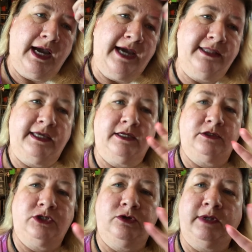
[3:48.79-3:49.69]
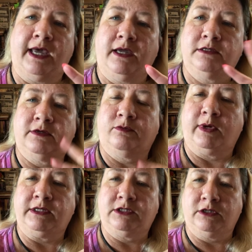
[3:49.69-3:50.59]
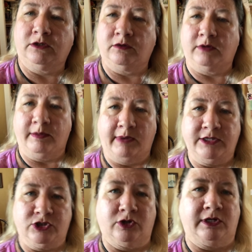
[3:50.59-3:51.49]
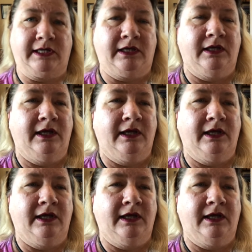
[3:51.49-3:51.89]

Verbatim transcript: I think two days of week two in my journey,